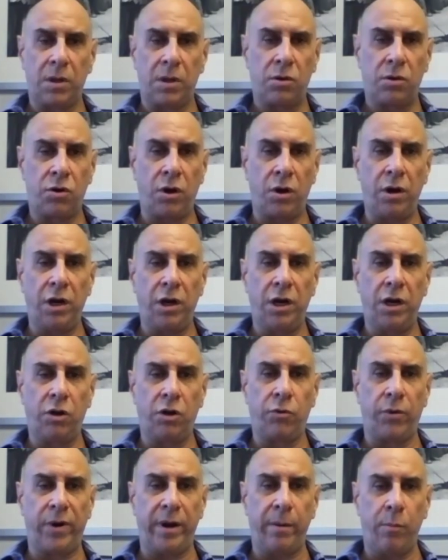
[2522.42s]
couldn't
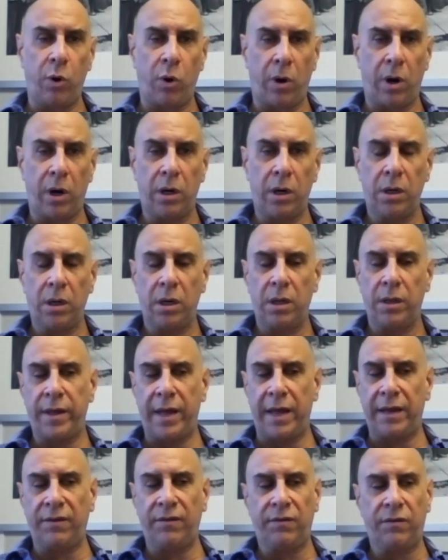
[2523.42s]
agree more.
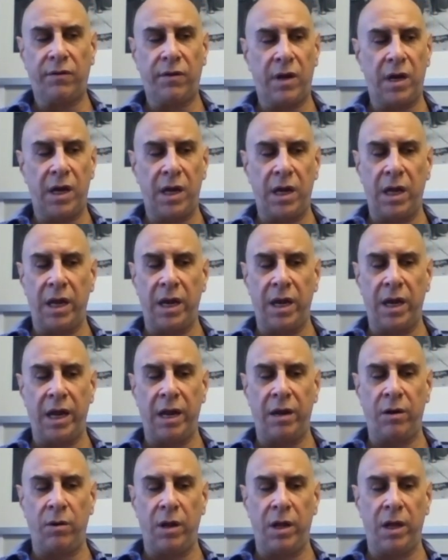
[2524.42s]
That's
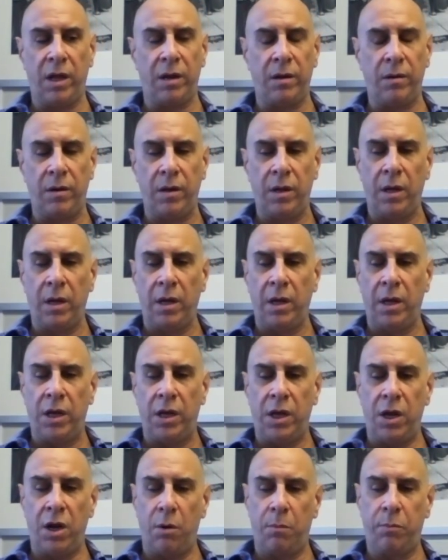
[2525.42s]
and
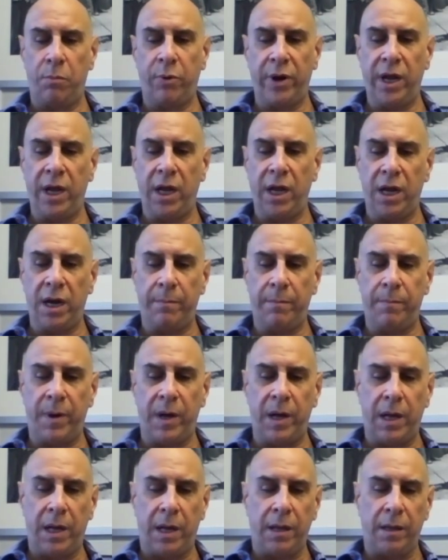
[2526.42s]
bringing up
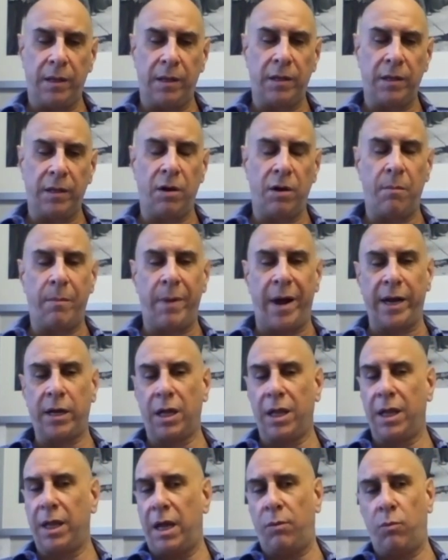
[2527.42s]

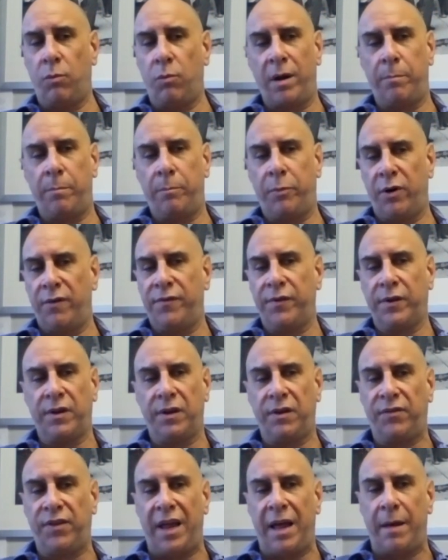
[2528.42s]
Michael, what a perfect
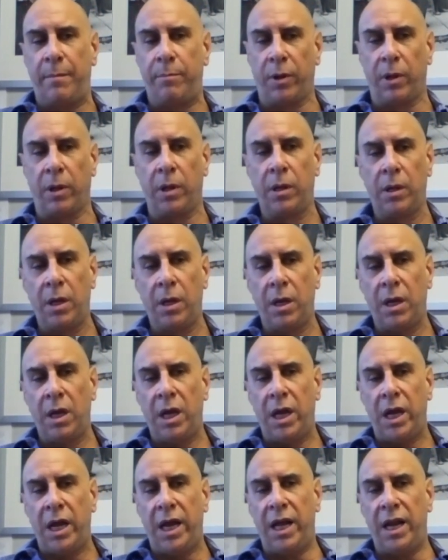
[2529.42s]
example.
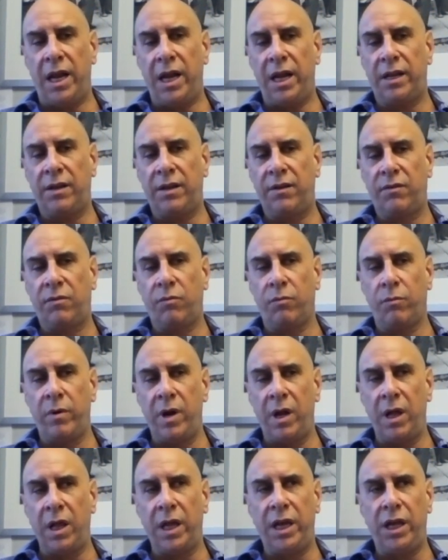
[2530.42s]
And it's
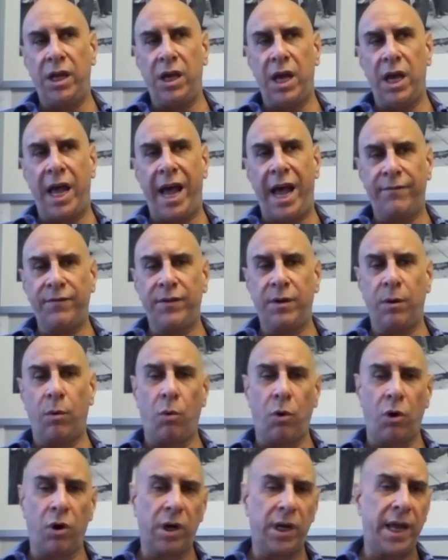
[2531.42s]
really, you have to
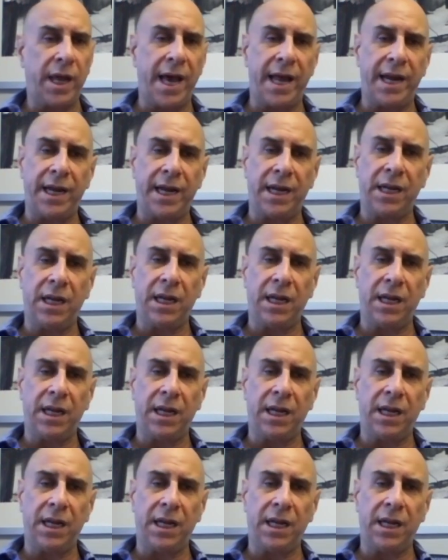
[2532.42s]
work at it.